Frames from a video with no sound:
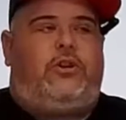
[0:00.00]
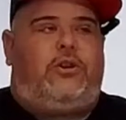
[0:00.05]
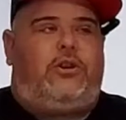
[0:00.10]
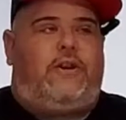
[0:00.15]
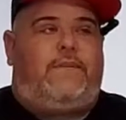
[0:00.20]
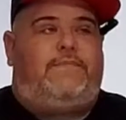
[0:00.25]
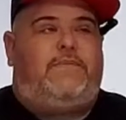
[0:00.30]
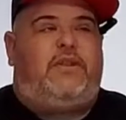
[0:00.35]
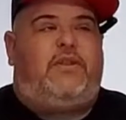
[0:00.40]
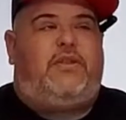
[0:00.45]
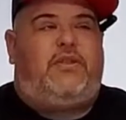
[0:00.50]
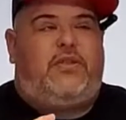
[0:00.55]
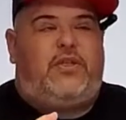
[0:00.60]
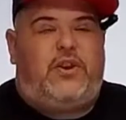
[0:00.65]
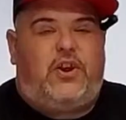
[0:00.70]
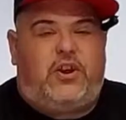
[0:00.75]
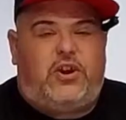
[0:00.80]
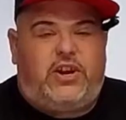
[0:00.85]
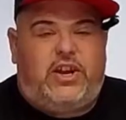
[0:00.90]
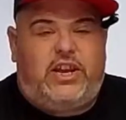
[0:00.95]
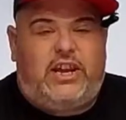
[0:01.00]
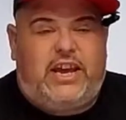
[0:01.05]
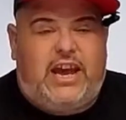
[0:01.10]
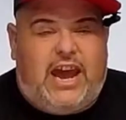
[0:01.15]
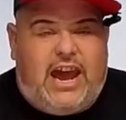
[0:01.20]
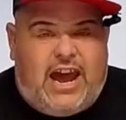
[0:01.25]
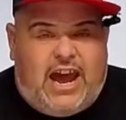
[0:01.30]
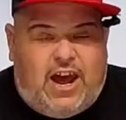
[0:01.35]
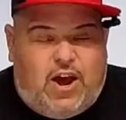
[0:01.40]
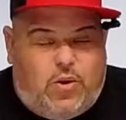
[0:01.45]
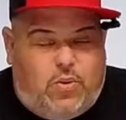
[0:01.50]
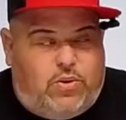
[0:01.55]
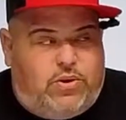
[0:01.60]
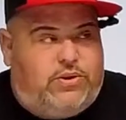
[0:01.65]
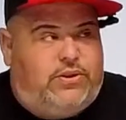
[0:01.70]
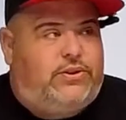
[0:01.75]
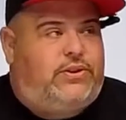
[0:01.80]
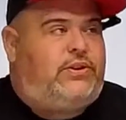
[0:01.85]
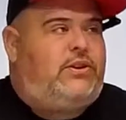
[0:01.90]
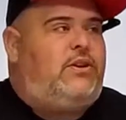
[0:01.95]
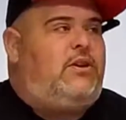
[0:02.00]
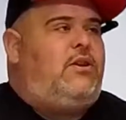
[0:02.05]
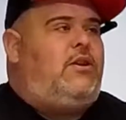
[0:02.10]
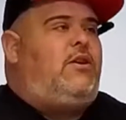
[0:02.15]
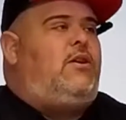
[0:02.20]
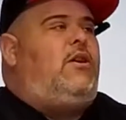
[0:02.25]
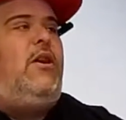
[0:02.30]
you can do it up to 30 hours.